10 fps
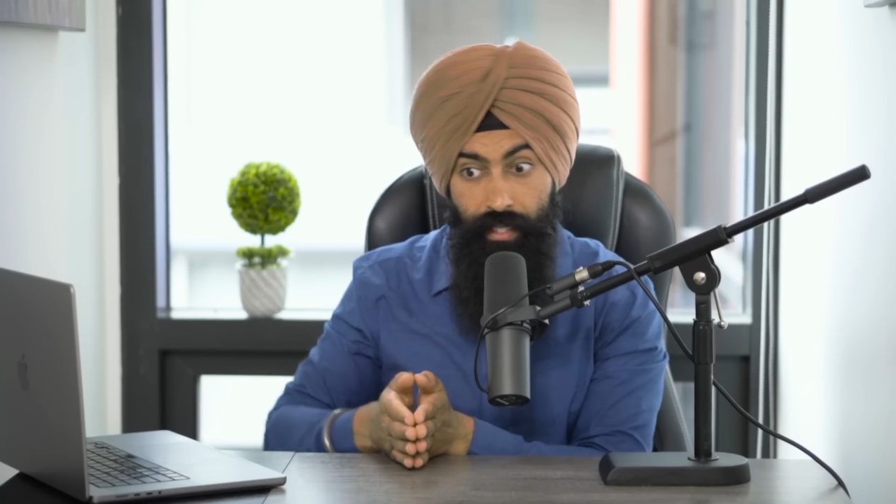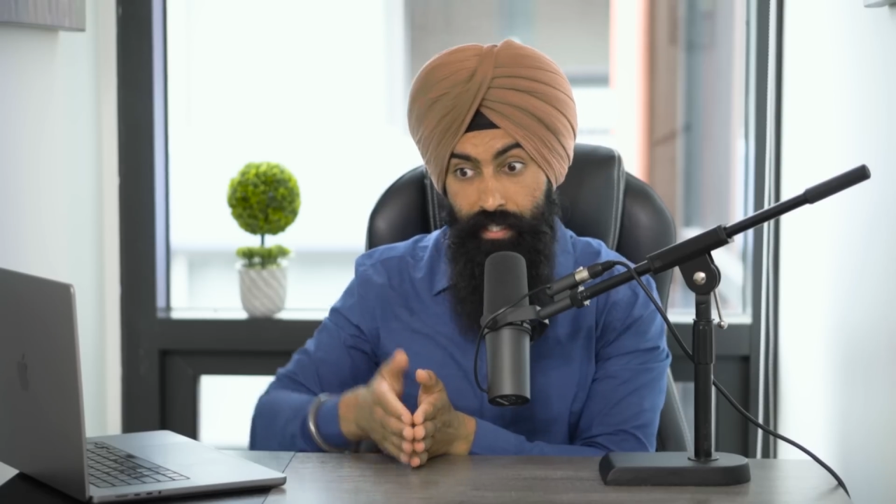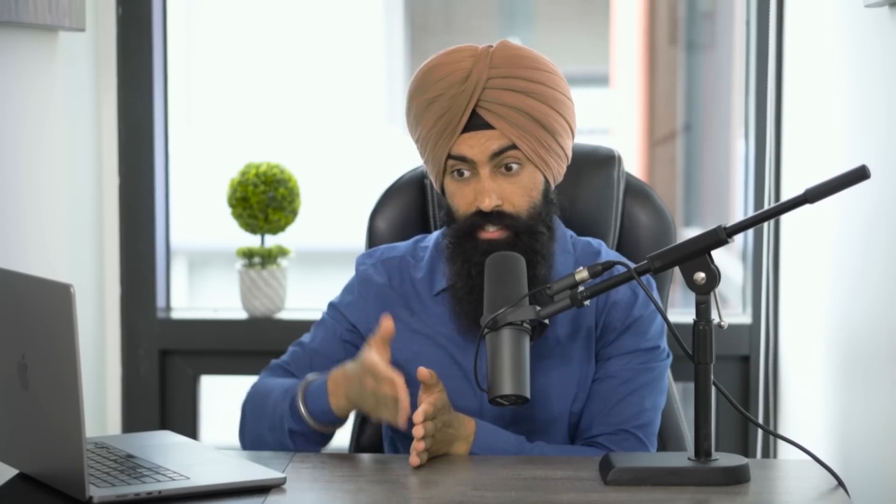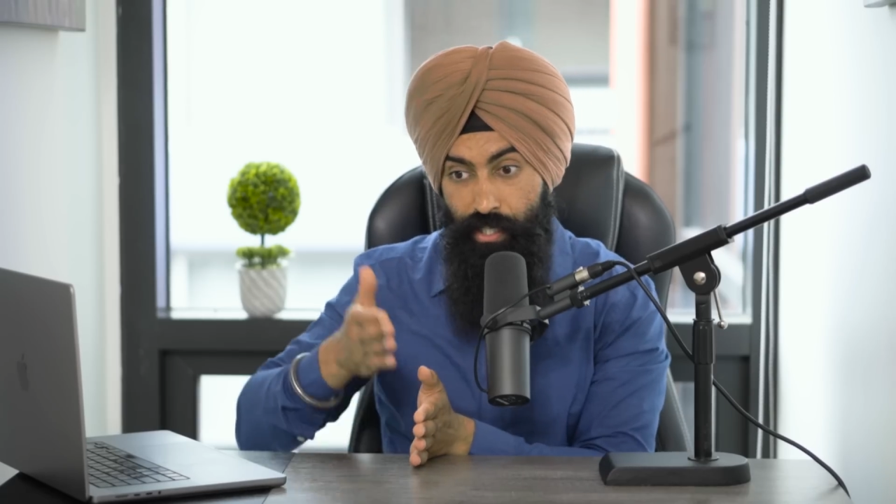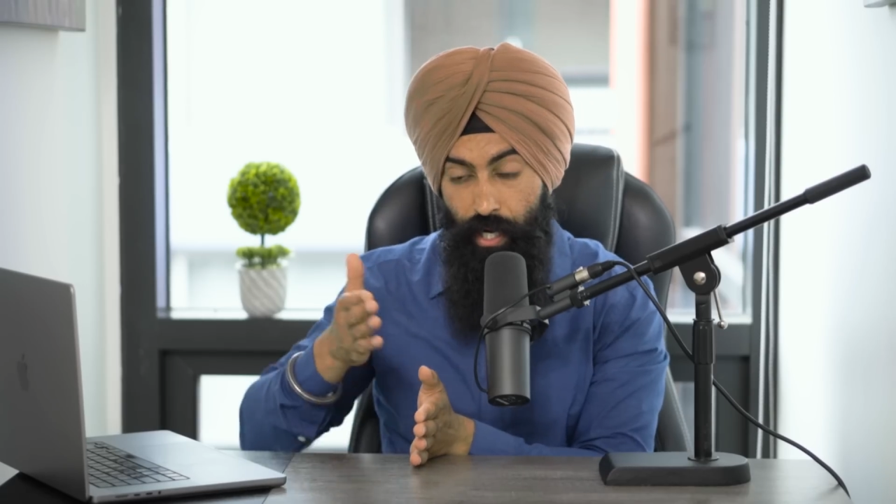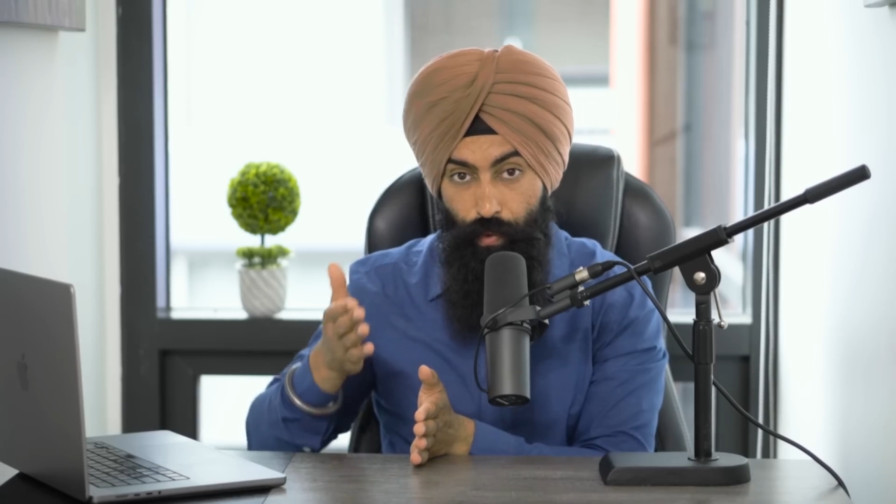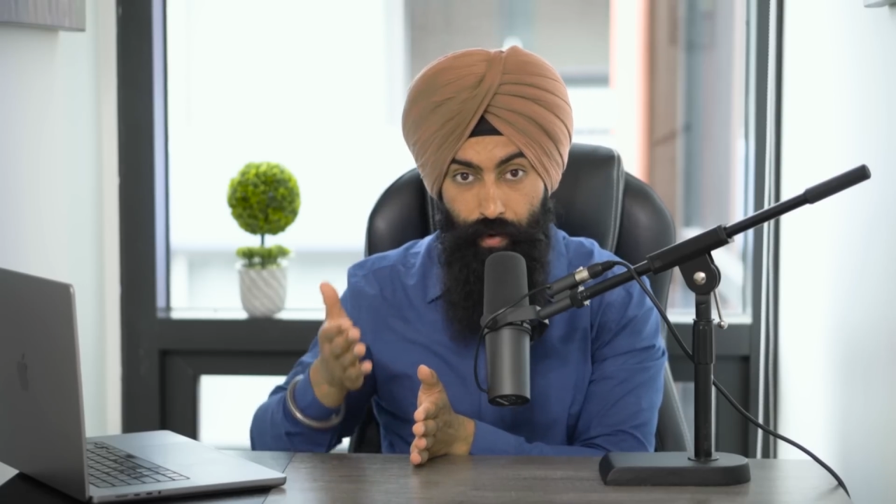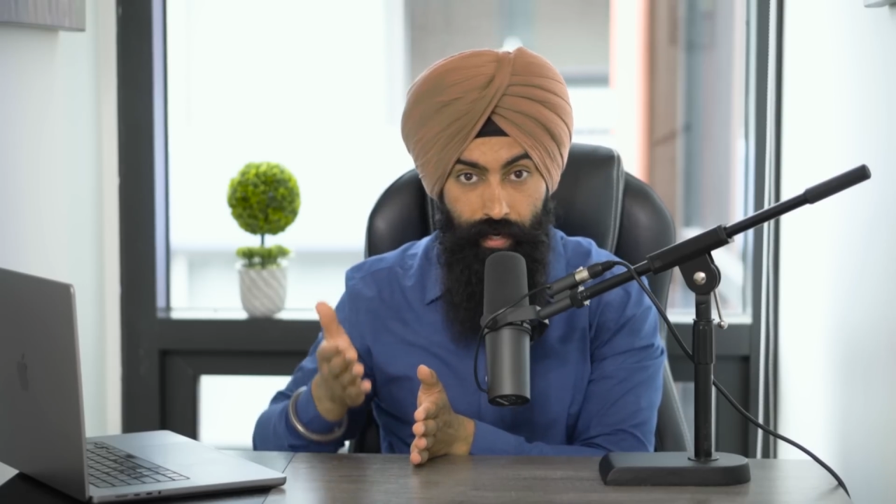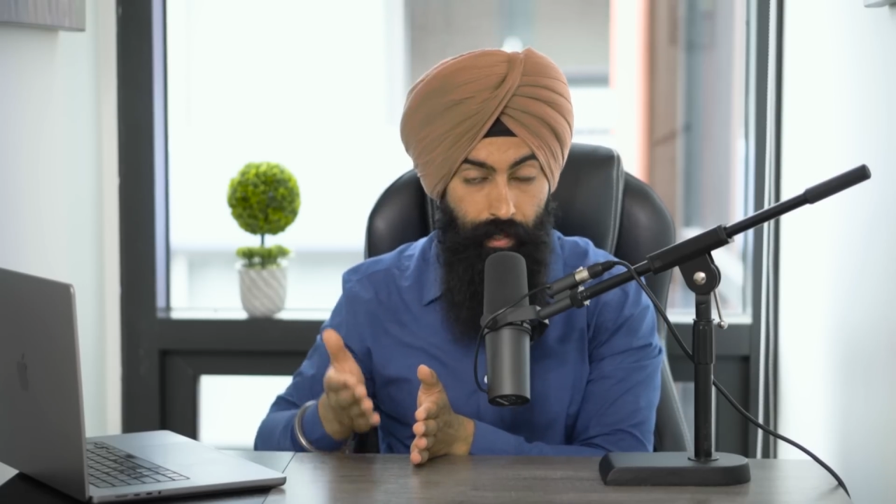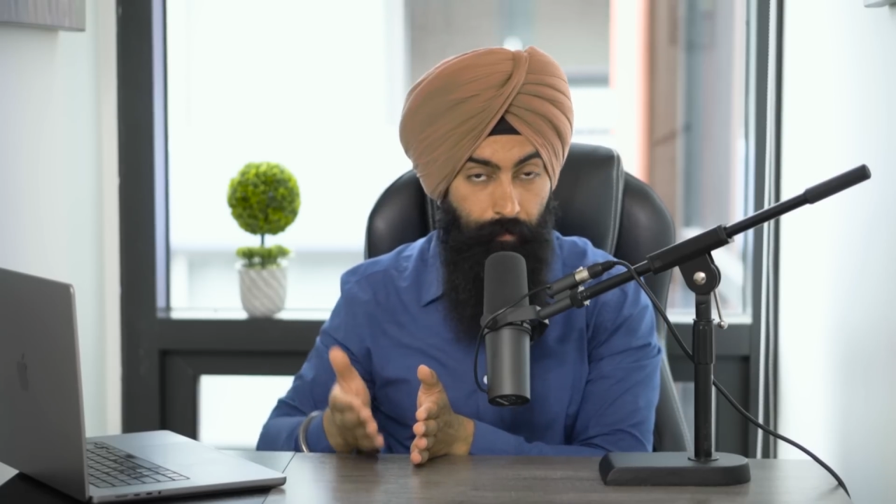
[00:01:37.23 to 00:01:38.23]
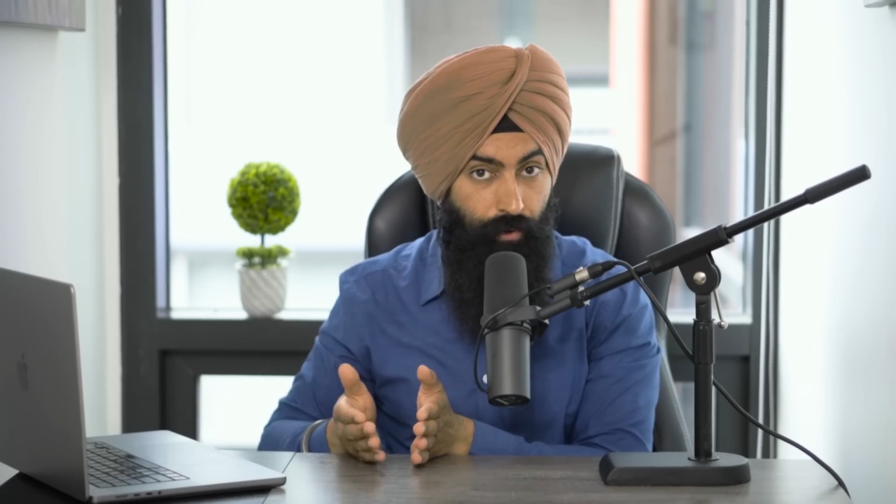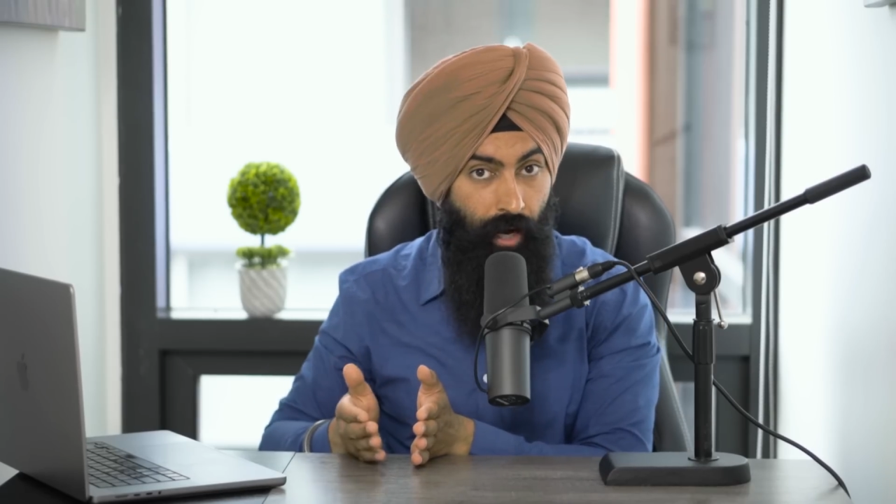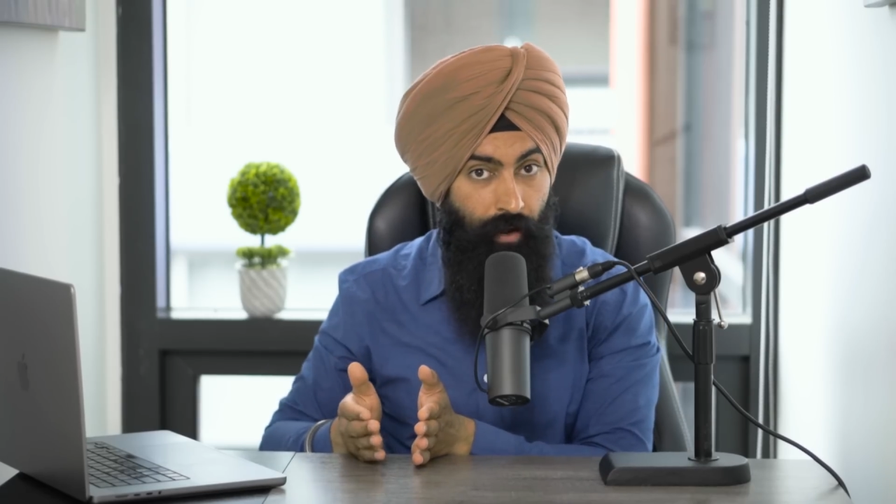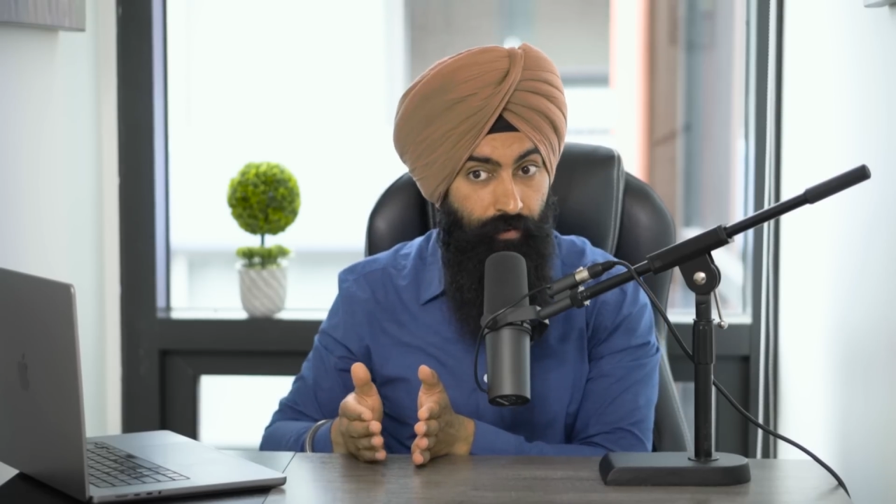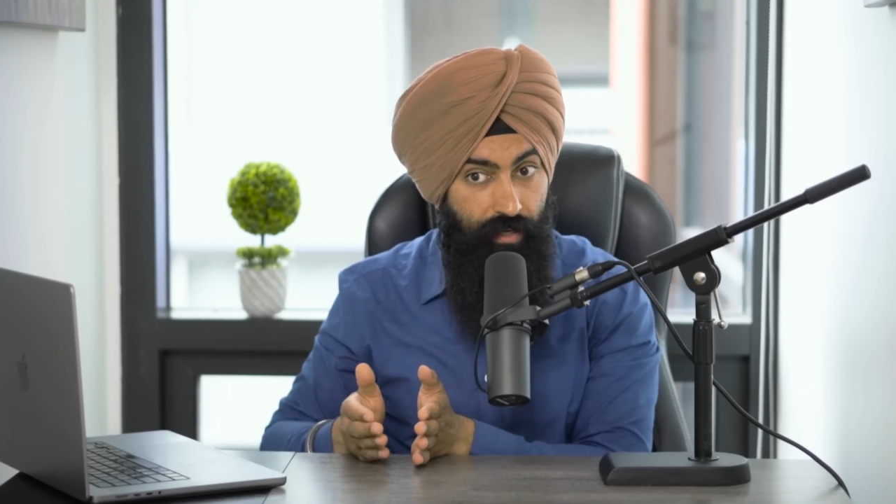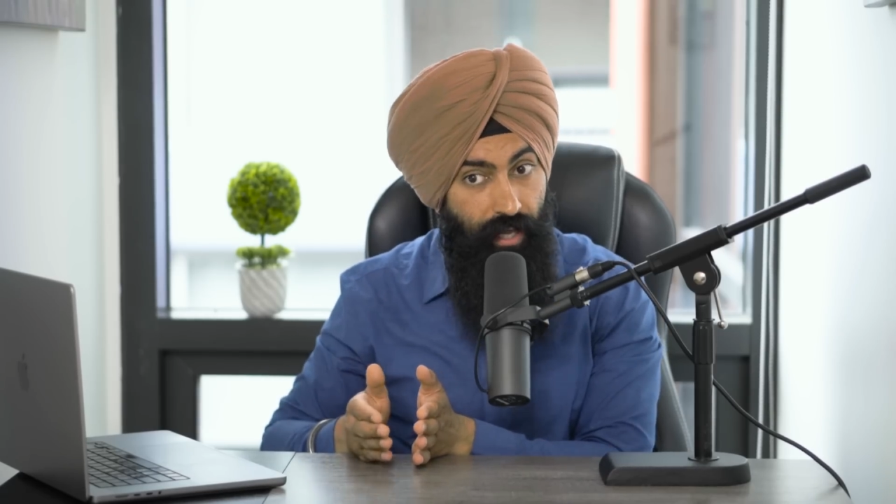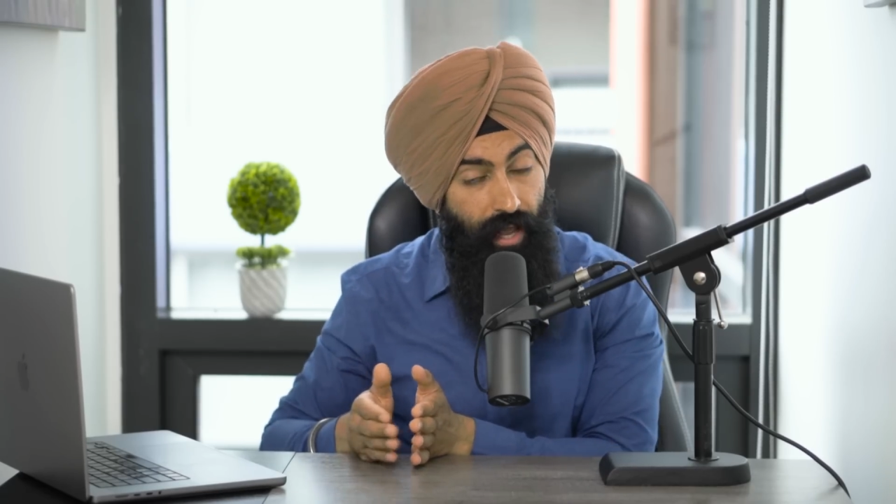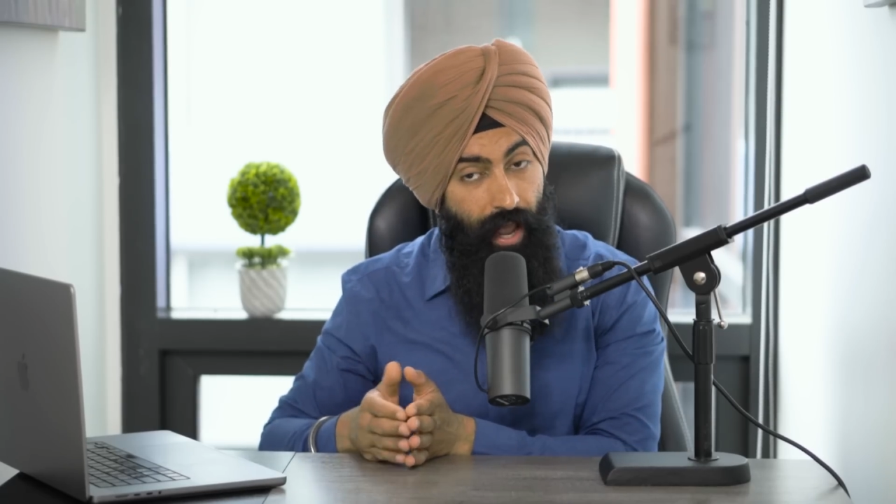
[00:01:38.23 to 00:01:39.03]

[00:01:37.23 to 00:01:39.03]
that's generating a profit,